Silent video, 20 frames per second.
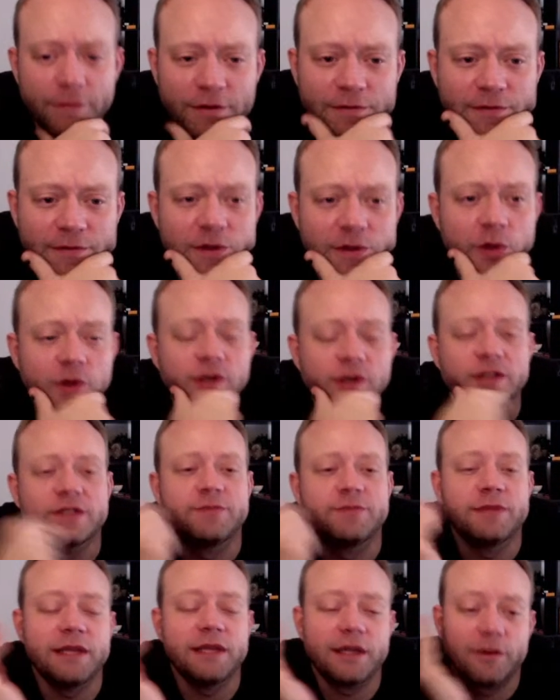The floor is
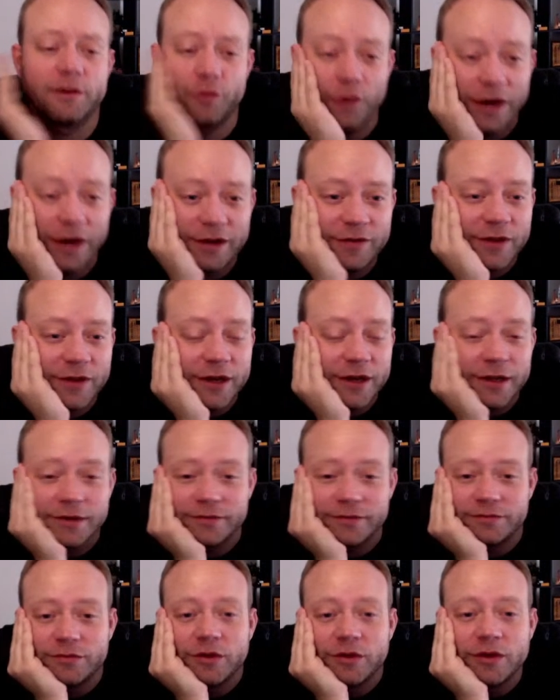being
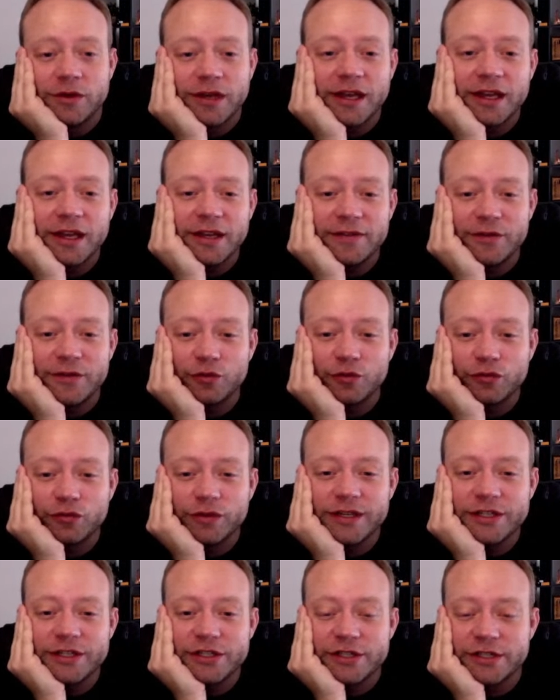renovated. You can't even
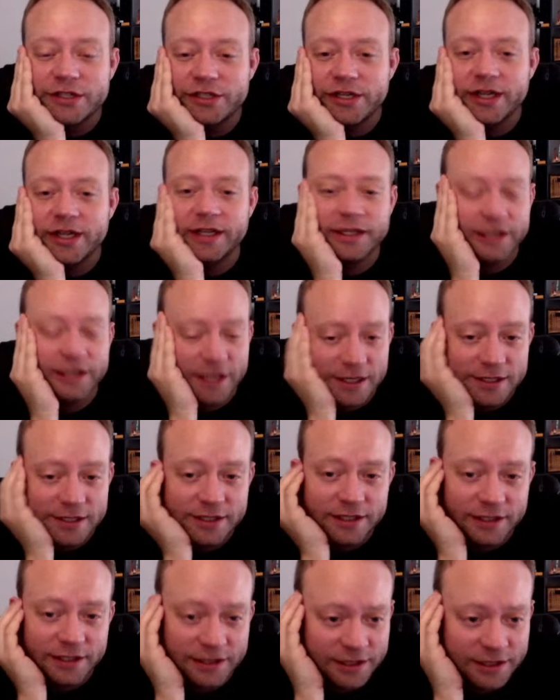reach the check-in
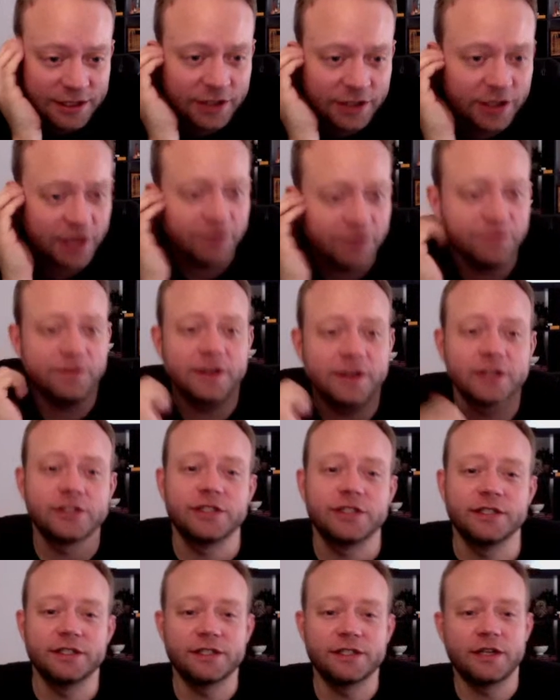desk until they've finished
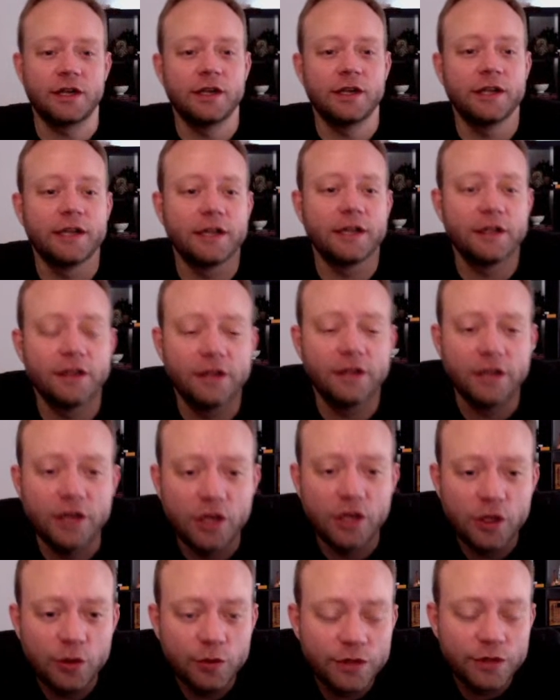installing the
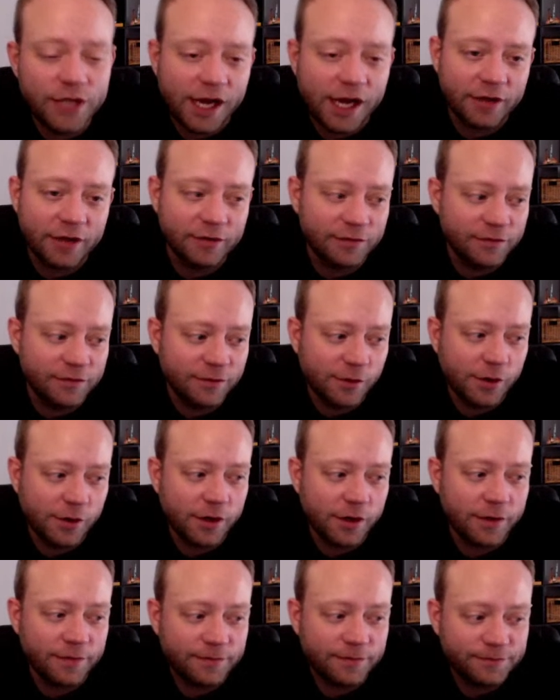new tile
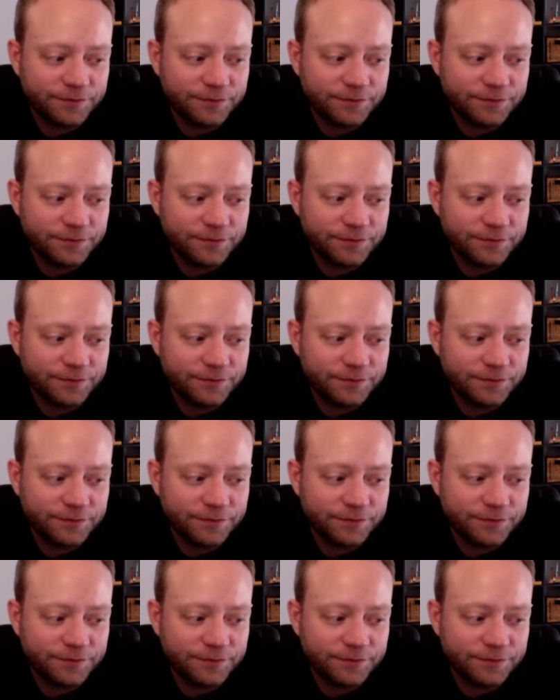floor.